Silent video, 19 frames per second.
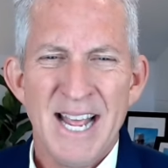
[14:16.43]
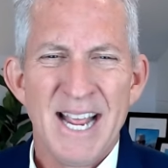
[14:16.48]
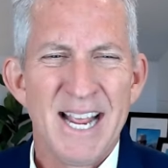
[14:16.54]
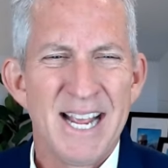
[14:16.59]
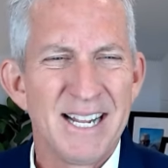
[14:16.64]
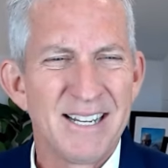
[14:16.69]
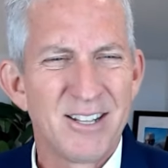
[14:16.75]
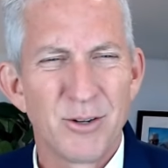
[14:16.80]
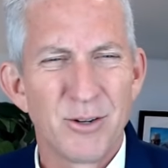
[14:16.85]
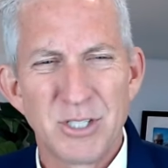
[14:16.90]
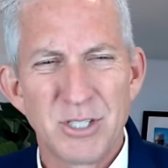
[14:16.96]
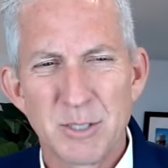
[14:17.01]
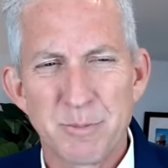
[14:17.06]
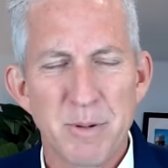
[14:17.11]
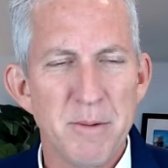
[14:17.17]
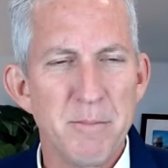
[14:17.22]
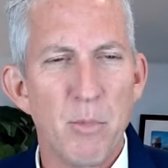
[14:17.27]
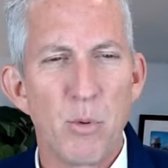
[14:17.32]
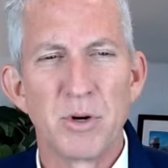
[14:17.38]
And there'll just
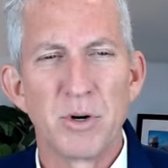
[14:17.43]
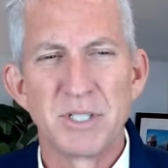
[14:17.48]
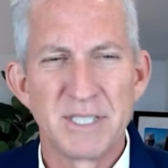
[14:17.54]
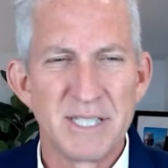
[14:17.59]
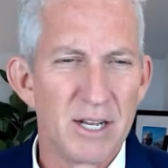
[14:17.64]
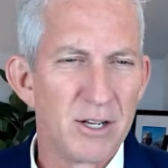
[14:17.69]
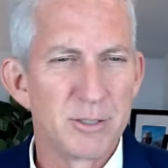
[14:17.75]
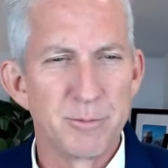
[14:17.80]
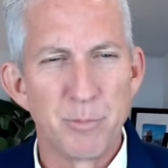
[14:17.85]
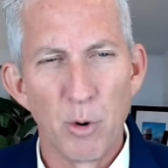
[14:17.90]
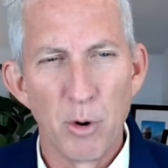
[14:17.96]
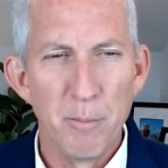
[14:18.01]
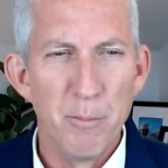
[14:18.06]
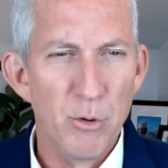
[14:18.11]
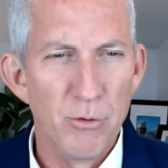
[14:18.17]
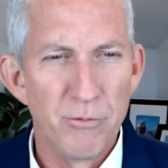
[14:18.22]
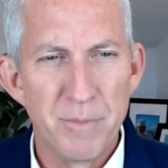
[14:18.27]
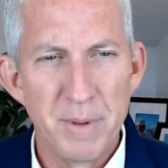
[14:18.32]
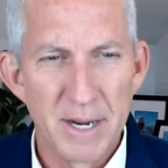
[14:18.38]
be more sales, more
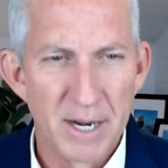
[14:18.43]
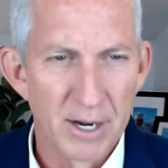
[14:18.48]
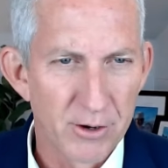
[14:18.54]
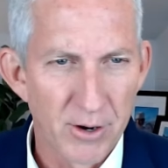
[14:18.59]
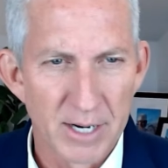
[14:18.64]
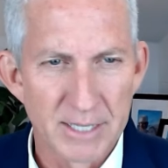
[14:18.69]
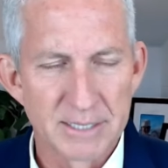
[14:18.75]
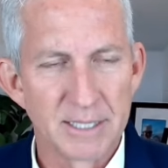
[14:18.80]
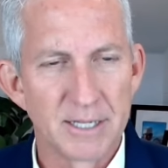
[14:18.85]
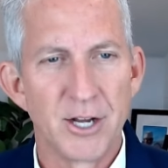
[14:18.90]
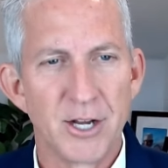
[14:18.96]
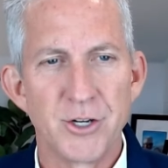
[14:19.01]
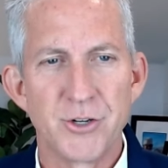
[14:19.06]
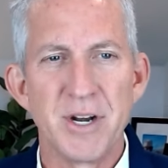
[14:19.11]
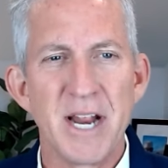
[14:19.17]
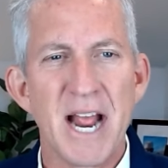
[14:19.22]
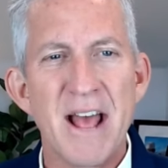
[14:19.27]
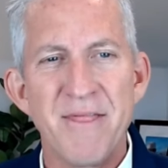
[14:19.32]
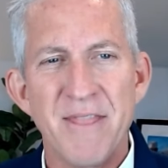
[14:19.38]
movement across the
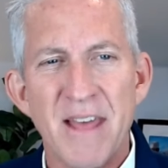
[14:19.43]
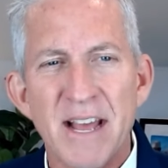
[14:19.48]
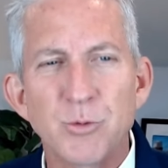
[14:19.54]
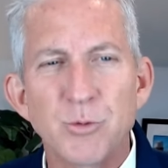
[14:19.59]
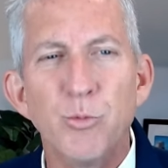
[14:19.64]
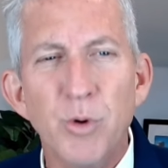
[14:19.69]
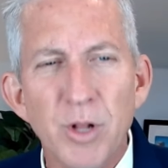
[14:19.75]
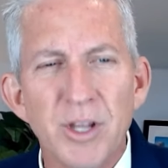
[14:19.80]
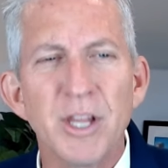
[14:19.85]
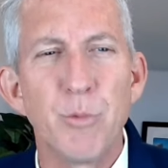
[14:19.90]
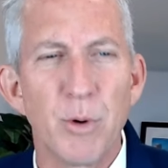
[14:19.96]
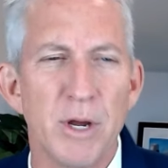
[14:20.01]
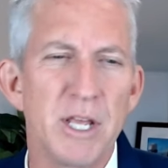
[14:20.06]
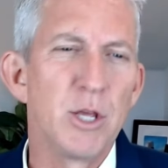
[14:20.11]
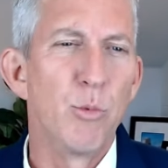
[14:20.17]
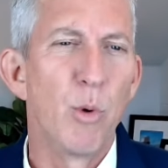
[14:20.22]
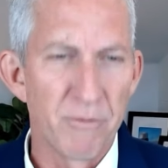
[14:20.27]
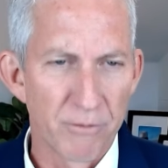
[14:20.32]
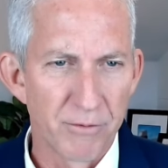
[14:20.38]
country. And that's really what
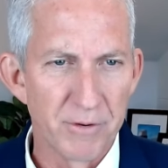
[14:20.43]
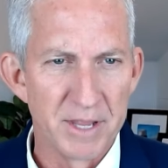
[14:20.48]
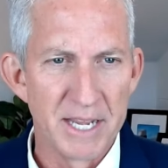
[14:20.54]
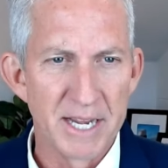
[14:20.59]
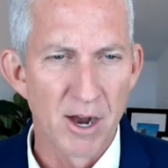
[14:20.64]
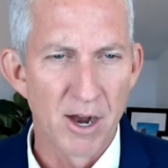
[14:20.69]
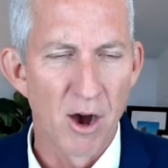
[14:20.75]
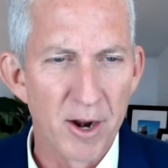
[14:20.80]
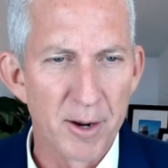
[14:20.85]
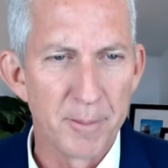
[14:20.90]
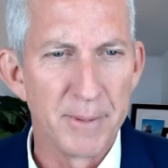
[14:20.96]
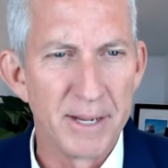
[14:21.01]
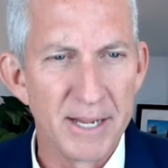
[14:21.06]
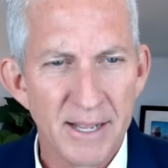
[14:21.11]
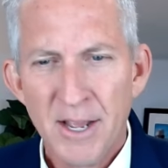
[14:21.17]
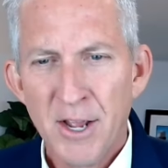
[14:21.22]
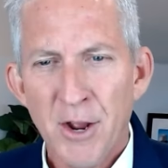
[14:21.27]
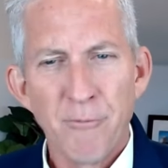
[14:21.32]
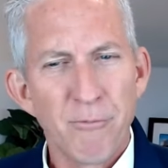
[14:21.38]
you want for the
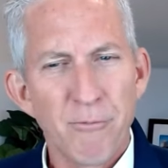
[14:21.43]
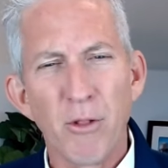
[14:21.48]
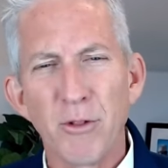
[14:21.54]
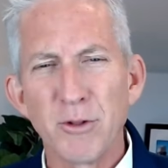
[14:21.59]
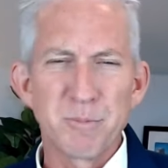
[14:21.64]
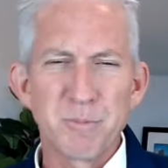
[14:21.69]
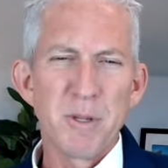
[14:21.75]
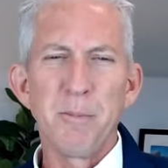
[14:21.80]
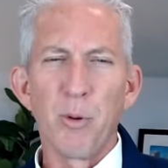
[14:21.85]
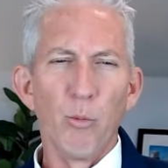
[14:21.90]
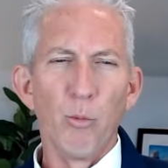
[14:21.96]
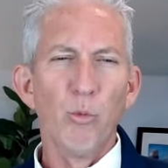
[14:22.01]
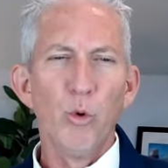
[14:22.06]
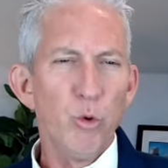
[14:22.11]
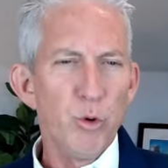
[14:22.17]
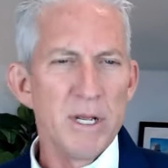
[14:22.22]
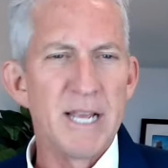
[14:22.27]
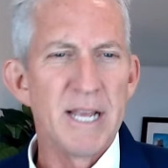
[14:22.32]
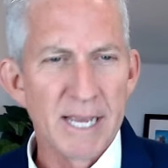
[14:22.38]
economy. For all those people
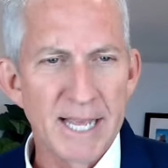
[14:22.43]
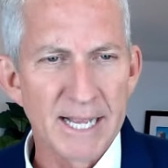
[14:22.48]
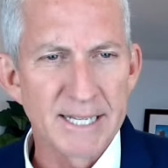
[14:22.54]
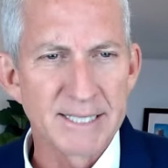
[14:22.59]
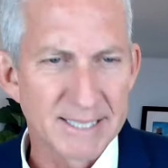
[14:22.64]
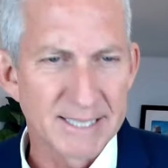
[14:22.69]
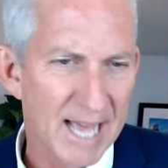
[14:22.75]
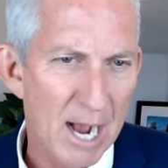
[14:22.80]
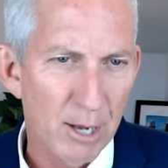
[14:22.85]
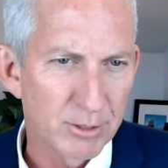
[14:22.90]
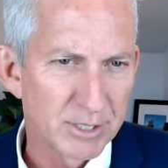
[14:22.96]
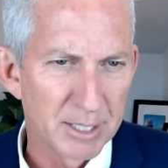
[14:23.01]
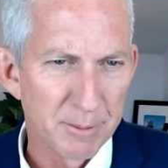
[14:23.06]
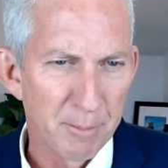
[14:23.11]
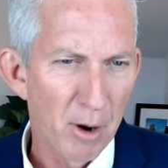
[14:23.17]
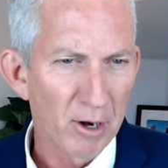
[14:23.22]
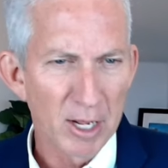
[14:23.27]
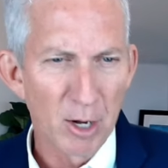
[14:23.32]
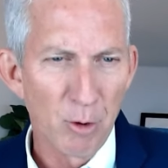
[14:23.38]
rooting against the
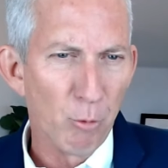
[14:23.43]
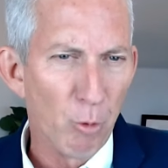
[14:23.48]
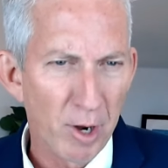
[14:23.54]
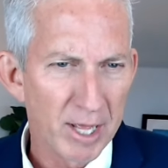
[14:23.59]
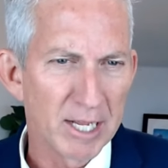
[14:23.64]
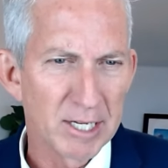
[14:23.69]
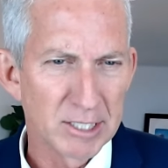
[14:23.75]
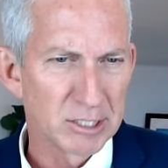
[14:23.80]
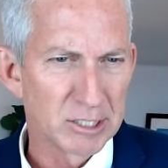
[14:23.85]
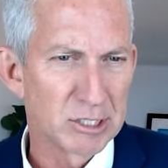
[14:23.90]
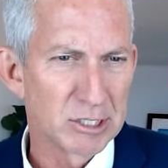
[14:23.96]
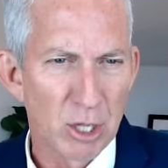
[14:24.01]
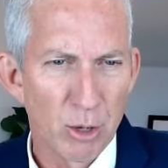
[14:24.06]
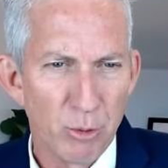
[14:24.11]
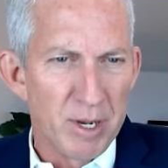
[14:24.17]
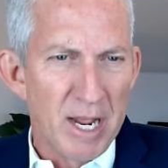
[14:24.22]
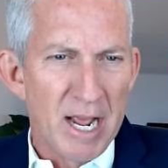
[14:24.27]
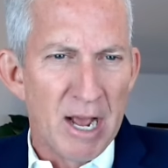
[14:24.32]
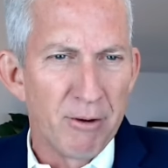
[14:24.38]
housing market and wanting it to
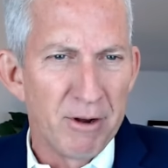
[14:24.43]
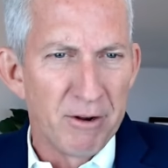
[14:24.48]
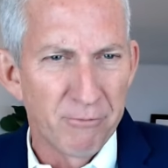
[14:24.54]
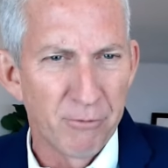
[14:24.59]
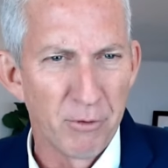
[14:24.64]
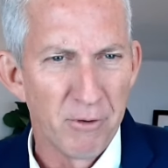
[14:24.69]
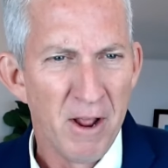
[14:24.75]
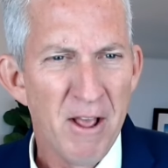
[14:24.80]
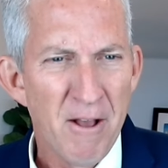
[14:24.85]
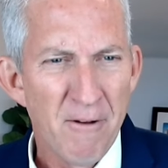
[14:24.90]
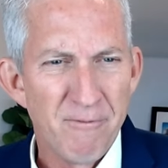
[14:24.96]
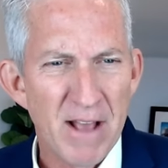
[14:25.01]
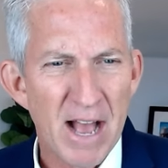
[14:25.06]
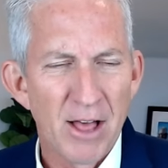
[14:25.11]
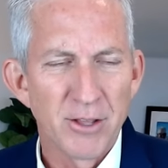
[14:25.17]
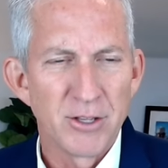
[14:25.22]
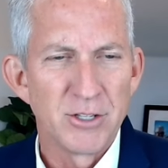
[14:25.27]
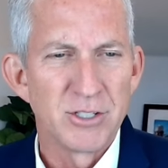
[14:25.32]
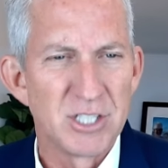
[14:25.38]
slow down and for
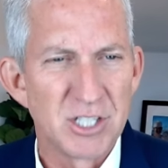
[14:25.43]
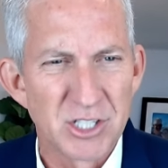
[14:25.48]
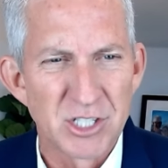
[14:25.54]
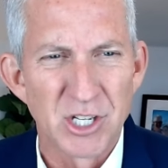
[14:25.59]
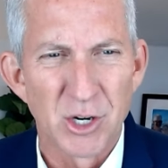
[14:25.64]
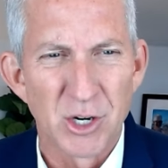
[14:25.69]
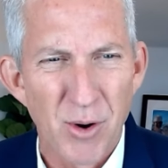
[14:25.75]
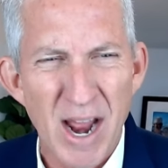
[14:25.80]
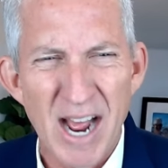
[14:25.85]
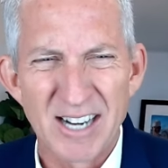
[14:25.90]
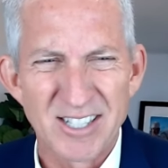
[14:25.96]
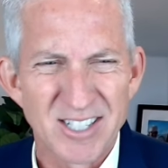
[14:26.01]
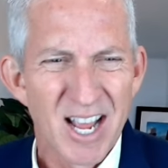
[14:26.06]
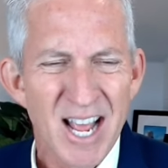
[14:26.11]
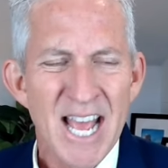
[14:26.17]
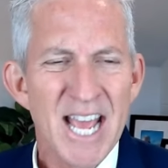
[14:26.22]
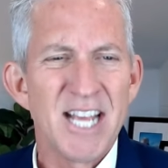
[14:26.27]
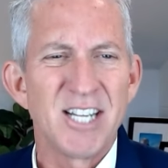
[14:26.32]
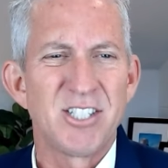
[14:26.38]
values just to crash,
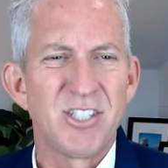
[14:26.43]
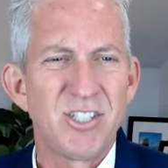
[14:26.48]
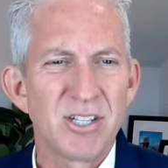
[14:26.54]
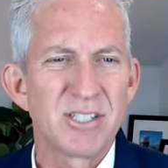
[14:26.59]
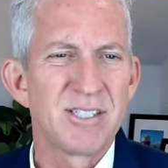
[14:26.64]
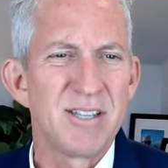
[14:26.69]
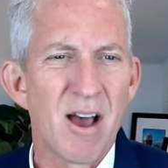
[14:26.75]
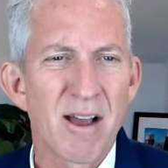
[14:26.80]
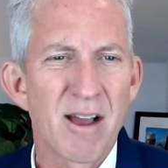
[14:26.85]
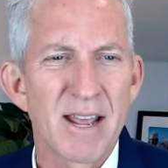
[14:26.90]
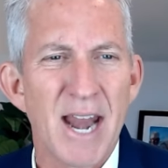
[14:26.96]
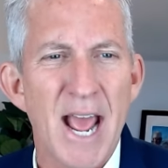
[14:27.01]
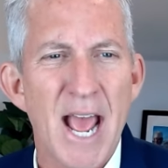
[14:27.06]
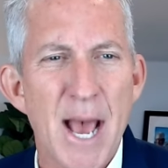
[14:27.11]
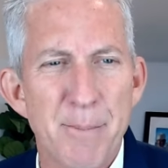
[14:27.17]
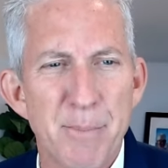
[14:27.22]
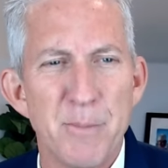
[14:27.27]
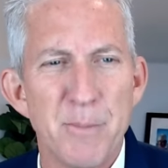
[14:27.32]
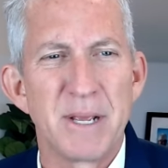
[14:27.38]
it's just not going to
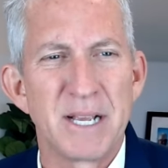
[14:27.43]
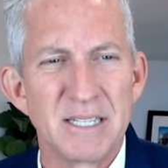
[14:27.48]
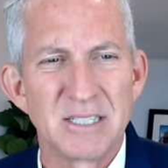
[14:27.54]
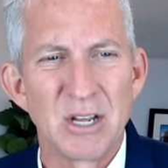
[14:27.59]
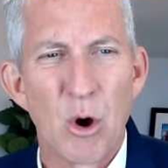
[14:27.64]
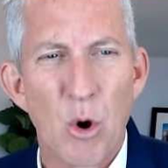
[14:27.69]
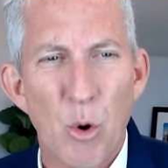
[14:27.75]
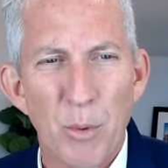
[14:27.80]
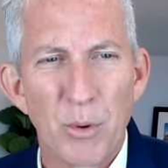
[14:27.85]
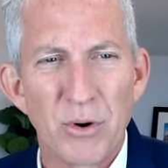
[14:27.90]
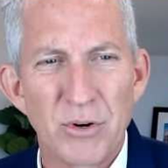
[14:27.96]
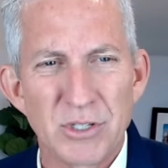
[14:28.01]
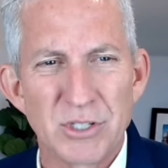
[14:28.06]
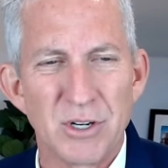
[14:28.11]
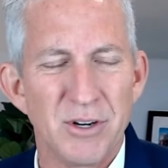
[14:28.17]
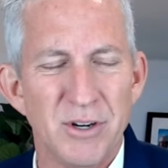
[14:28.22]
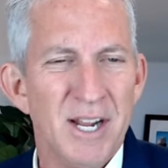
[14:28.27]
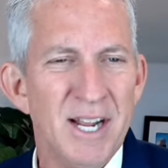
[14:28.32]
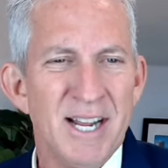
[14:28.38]
happen because
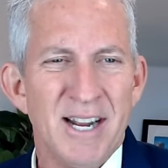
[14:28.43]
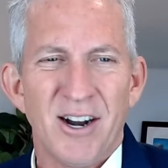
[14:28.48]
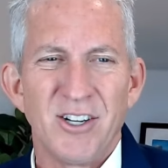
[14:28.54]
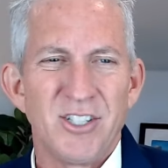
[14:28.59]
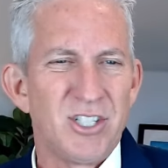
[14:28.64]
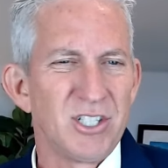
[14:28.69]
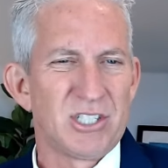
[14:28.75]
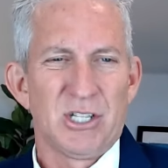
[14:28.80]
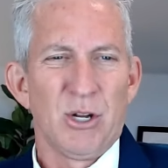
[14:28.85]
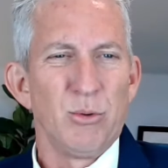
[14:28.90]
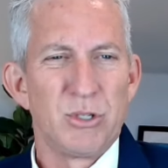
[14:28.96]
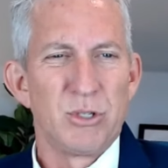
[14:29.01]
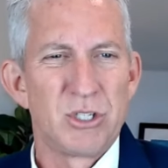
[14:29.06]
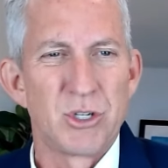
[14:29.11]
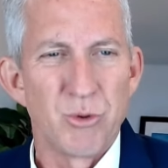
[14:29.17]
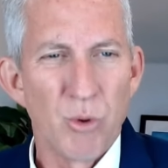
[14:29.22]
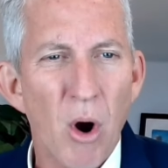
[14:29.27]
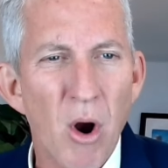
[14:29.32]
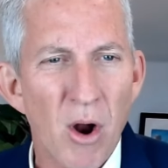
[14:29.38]
homeowners are just so
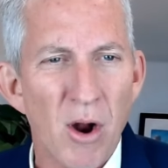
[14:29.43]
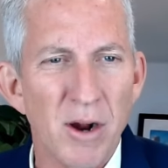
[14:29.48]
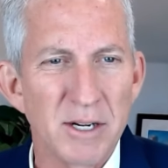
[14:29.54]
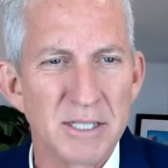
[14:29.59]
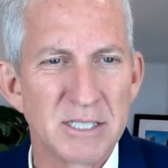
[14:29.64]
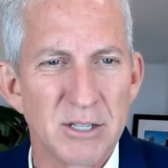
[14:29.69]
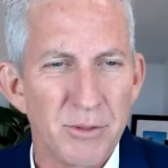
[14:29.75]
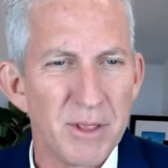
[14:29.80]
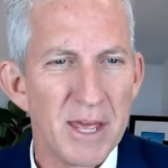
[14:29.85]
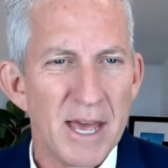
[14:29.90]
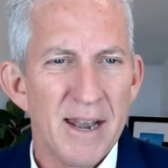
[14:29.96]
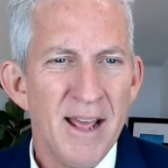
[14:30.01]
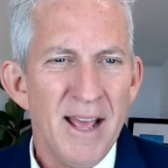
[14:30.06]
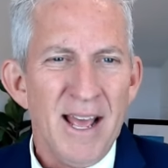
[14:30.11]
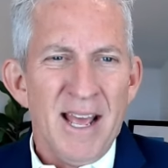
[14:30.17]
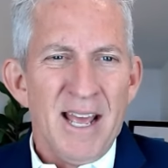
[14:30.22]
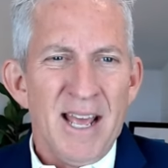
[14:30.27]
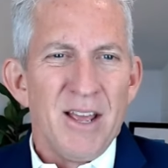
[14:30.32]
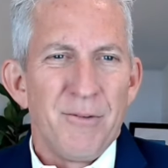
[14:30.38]
strong. So that
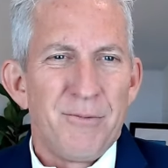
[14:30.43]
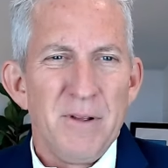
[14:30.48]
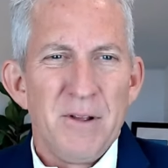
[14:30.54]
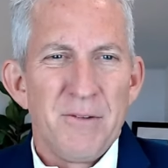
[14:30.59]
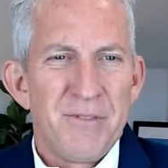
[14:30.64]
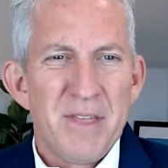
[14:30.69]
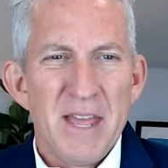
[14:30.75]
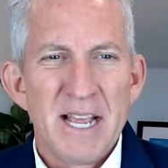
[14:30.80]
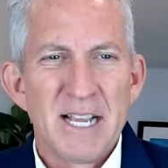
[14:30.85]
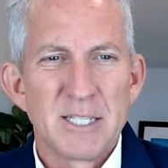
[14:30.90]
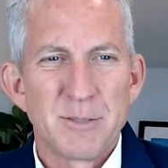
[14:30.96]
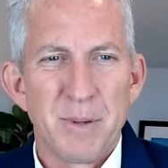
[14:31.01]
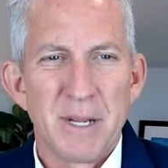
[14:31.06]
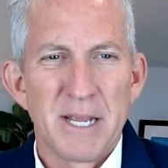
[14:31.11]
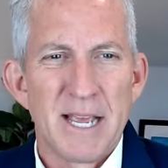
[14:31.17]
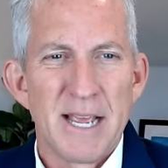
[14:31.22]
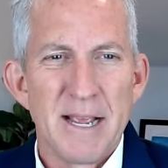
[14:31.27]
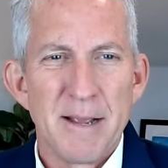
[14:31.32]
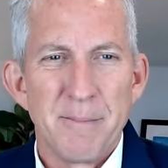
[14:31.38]
if things
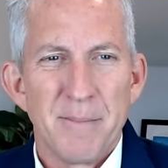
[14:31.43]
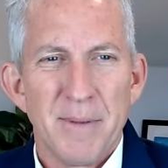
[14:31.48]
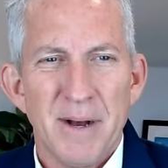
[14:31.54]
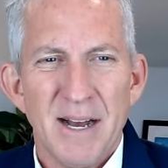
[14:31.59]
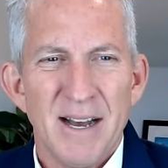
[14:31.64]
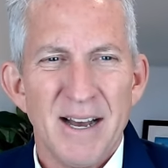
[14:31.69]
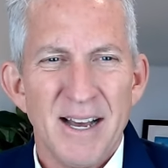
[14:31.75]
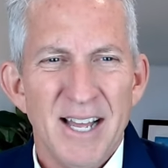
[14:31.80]
became